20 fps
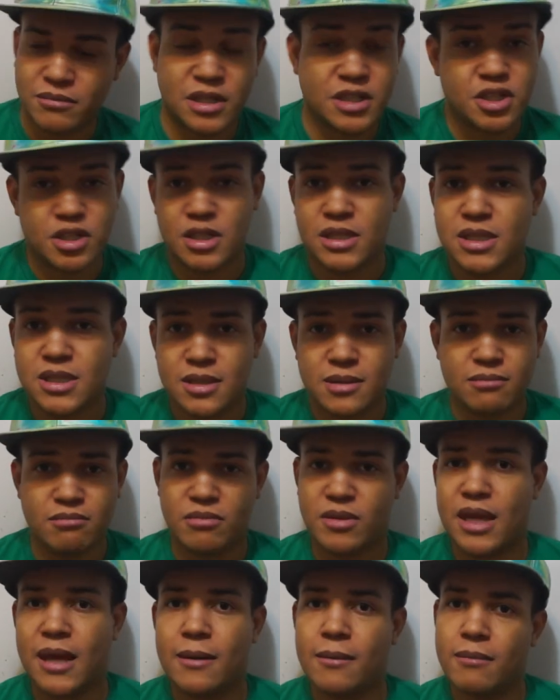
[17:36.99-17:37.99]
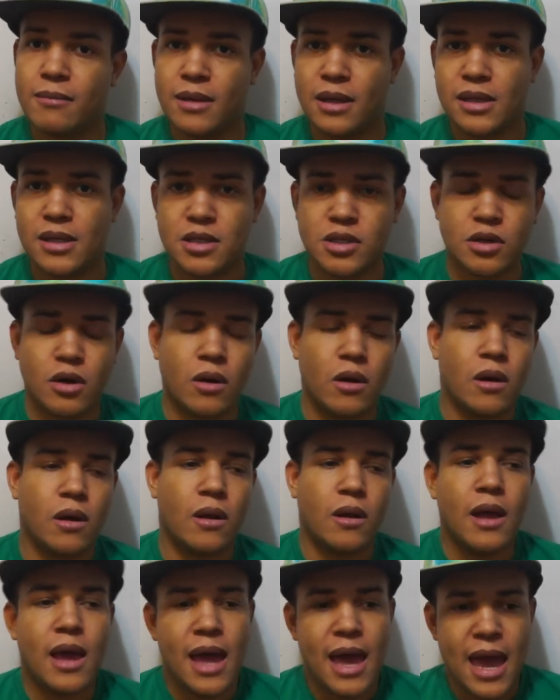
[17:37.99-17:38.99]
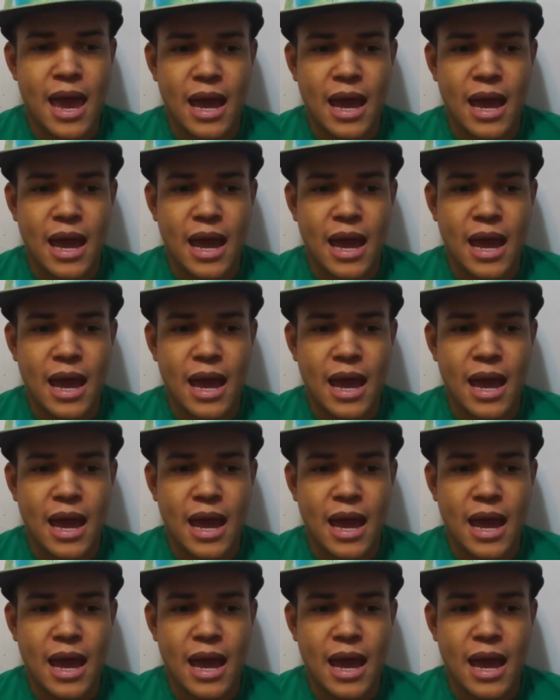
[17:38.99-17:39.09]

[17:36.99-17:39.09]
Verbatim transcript: it's just them and this girl